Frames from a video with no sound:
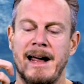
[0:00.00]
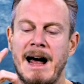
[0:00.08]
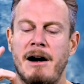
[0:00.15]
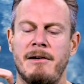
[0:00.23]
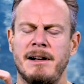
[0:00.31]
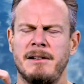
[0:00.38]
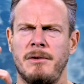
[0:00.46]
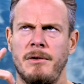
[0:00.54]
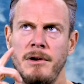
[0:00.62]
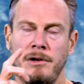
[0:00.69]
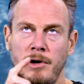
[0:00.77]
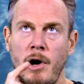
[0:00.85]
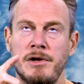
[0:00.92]
character in
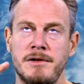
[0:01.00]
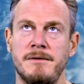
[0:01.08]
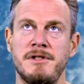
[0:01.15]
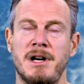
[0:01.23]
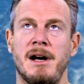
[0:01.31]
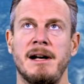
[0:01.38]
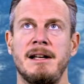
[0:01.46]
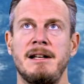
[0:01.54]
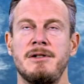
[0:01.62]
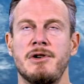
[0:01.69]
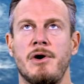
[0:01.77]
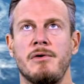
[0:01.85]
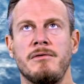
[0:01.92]
a lot of Chinese
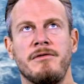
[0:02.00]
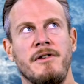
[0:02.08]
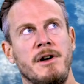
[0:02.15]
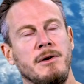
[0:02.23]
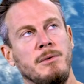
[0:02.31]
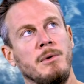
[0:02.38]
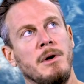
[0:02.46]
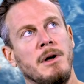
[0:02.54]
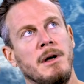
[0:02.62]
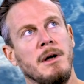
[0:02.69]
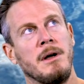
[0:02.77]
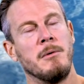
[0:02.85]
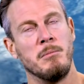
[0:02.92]
Kung Fu
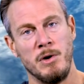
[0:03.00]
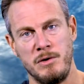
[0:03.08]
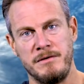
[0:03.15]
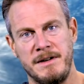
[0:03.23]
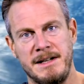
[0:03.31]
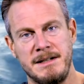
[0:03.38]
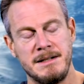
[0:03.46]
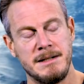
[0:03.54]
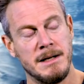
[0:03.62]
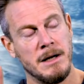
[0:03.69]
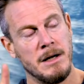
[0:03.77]
movies